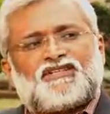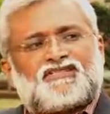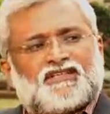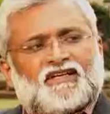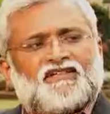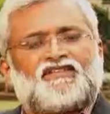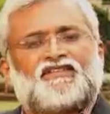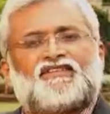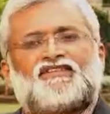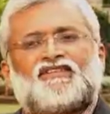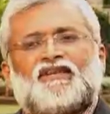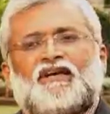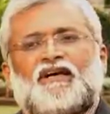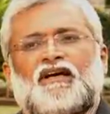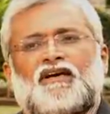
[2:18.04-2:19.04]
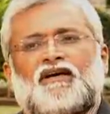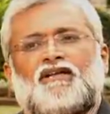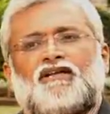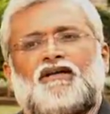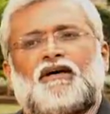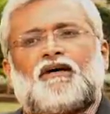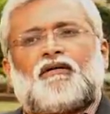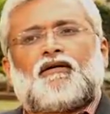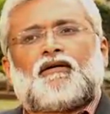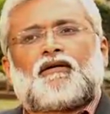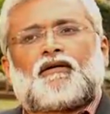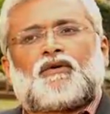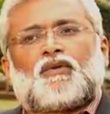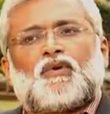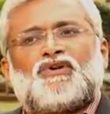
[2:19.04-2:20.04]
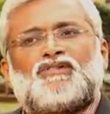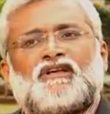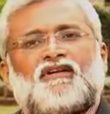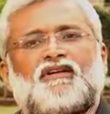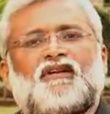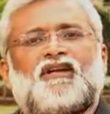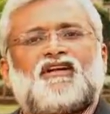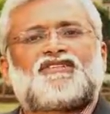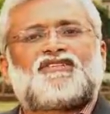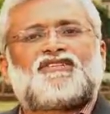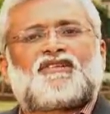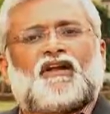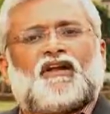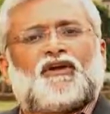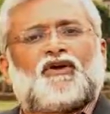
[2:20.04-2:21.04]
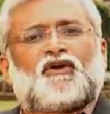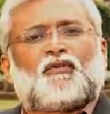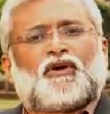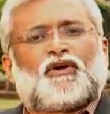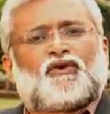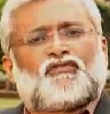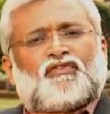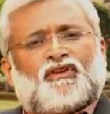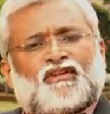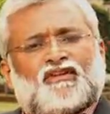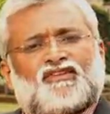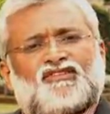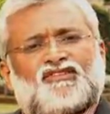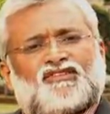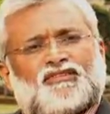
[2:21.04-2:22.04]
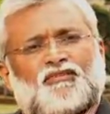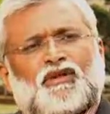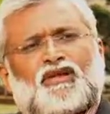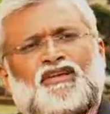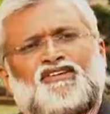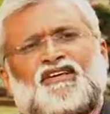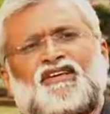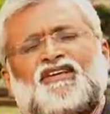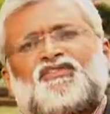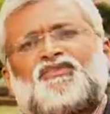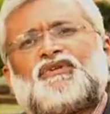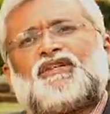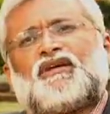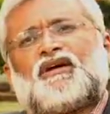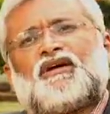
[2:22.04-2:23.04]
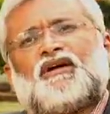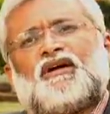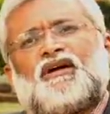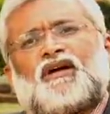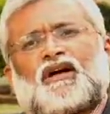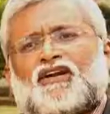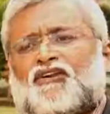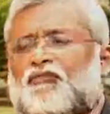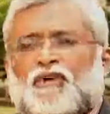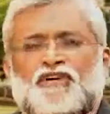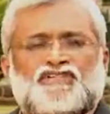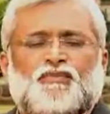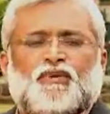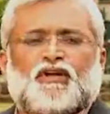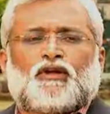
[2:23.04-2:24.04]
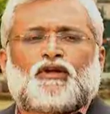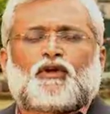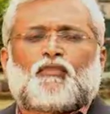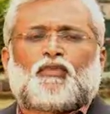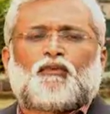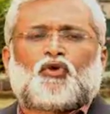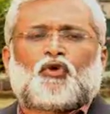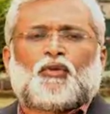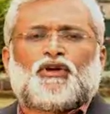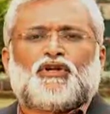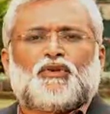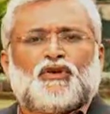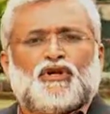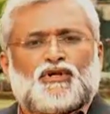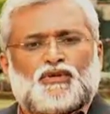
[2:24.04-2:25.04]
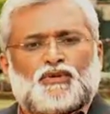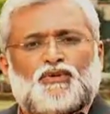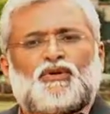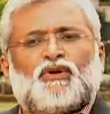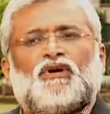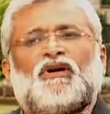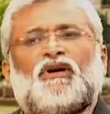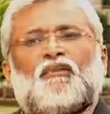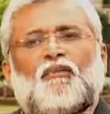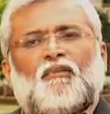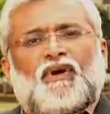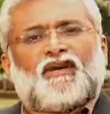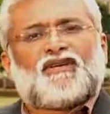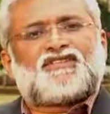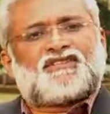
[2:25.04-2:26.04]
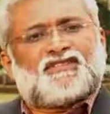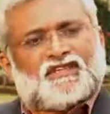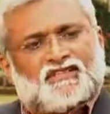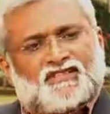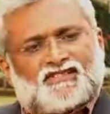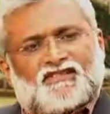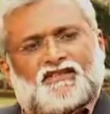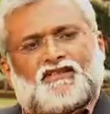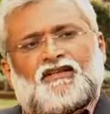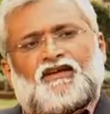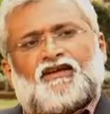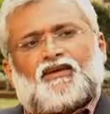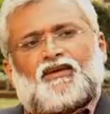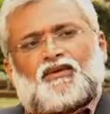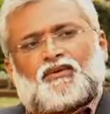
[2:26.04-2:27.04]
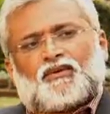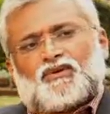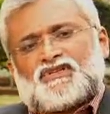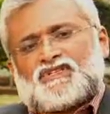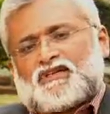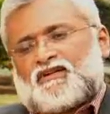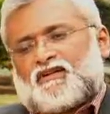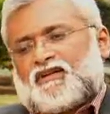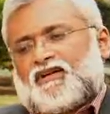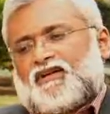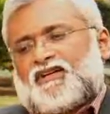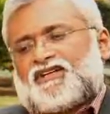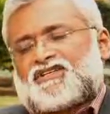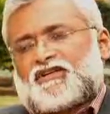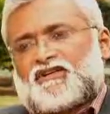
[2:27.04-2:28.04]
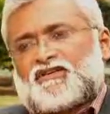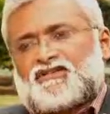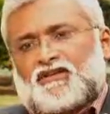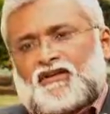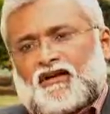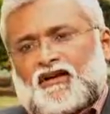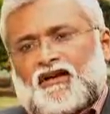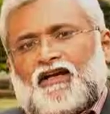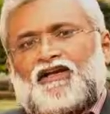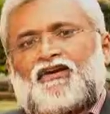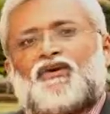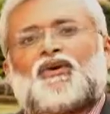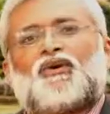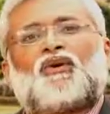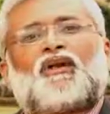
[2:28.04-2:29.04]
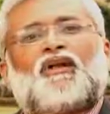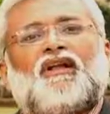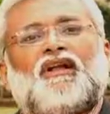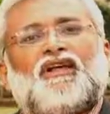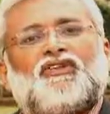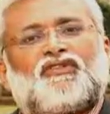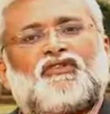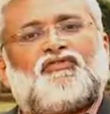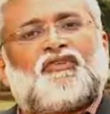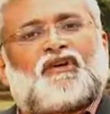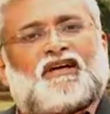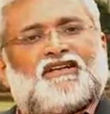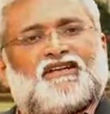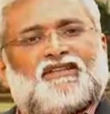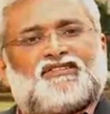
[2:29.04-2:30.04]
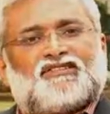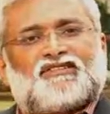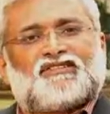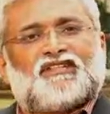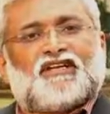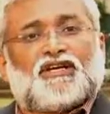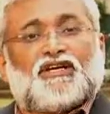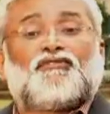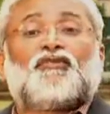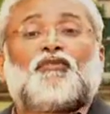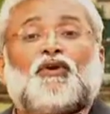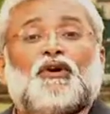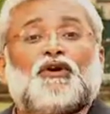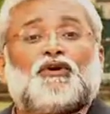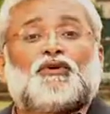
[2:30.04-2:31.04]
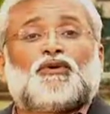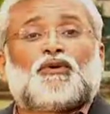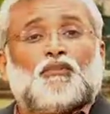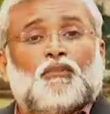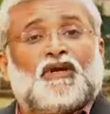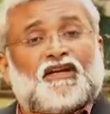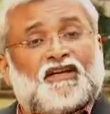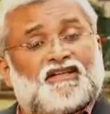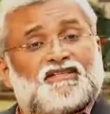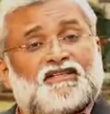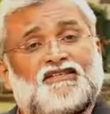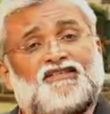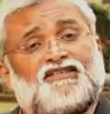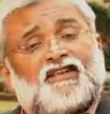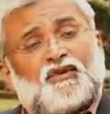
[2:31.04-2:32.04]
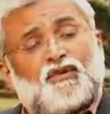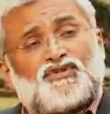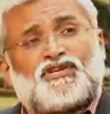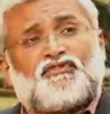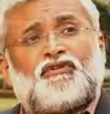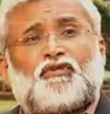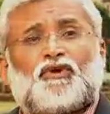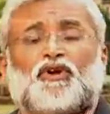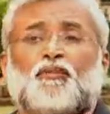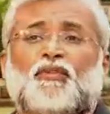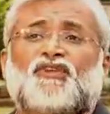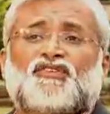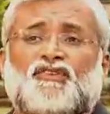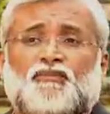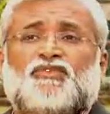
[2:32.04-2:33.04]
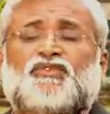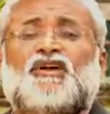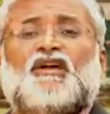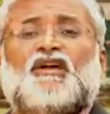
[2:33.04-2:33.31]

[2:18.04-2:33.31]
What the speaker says: changes in the rules and regulations related to microfinance. Similarly, is the case with the kind of participatory crop improvement. You need to make changes in the rules and regulations related to release of varieties if you wanted to make any changes. And also if you wanted to make some